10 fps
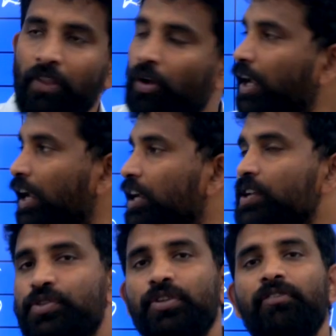Okay,
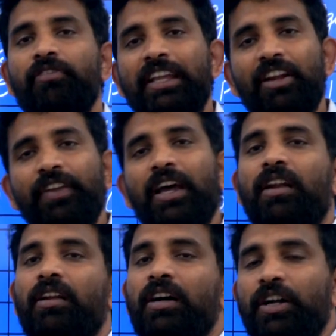so here we
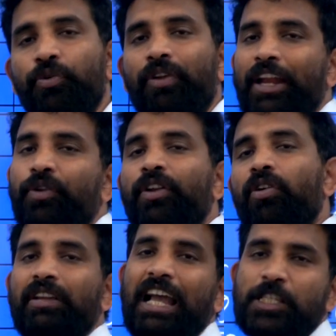are to train you in
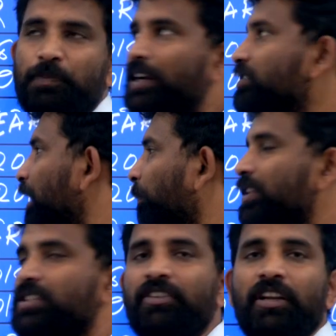all the aspects. That
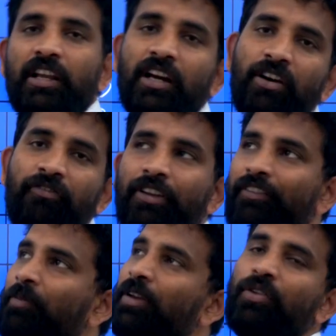means we
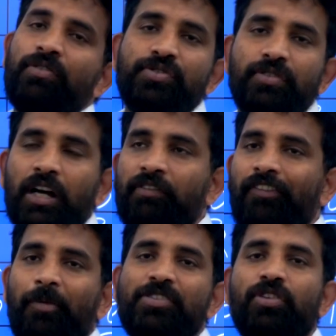will
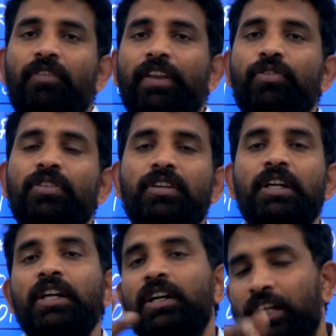be solving you the
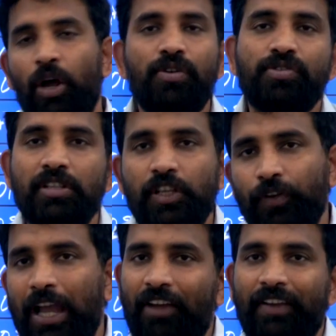doubts also. If
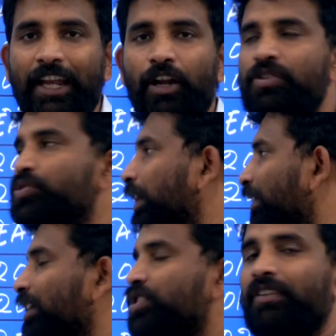you are having any doubts, you
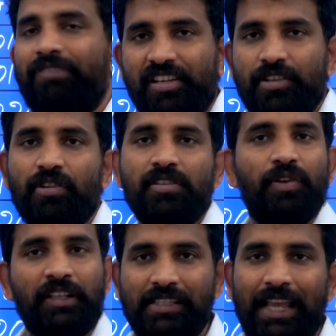can raise your questions
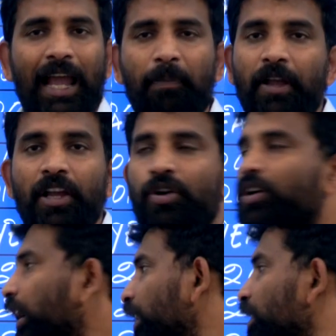also in this app. Okay,